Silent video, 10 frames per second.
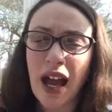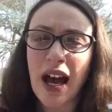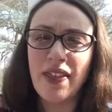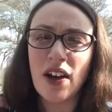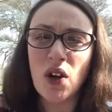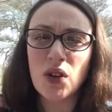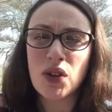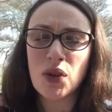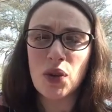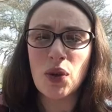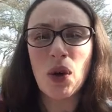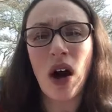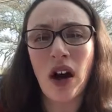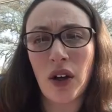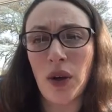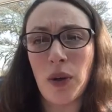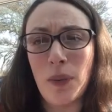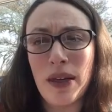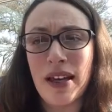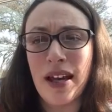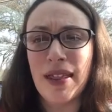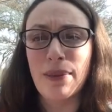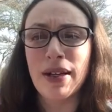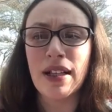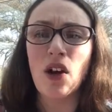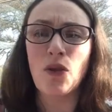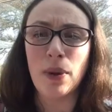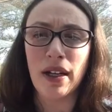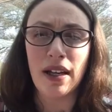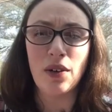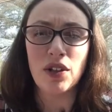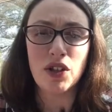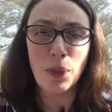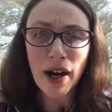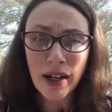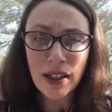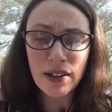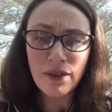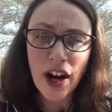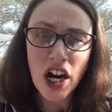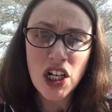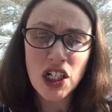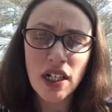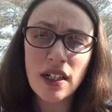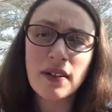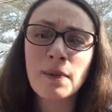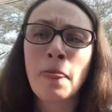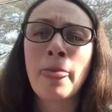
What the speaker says: and they also are going to be in the middle of bringing out a sparkling version